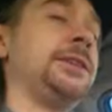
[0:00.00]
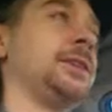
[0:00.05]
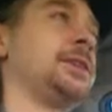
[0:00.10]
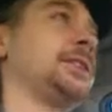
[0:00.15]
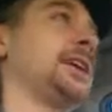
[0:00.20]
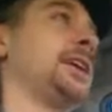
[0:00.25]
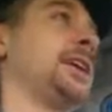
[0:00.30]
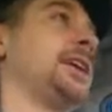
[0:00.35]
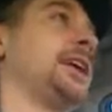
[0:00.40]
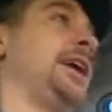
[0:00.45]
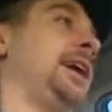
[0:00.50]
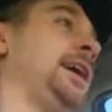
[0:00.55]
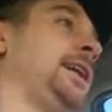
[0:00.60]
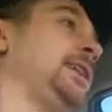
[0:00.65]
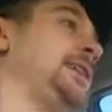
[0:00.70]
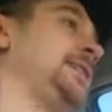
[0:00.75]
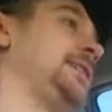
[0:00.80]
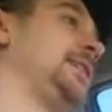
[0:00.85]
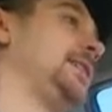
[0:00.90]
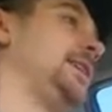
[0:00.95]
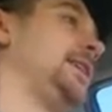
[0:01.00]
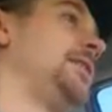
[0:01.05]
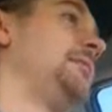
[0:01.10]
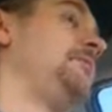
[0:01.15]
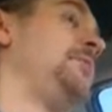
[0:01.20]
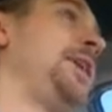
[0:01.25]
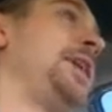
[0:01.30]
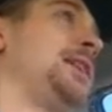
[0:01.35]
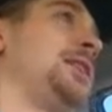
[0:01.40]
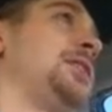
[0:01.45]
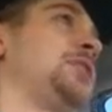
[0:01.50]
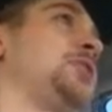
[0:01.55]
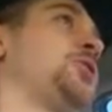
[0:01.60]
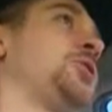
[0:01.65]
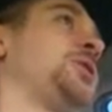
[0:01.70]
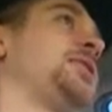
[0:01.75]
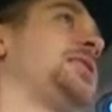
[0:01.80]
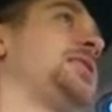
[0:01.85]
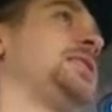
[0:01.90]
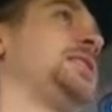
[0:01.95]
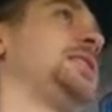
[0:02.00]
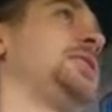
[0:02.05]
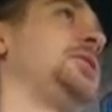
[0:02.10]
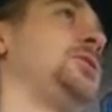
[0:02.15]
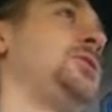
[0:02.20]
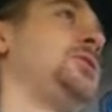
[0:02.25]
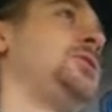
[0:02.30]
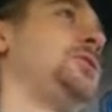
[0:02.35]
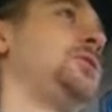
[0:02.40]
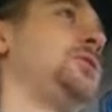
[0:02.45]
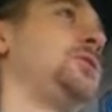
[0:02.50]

looks like, and make the choices to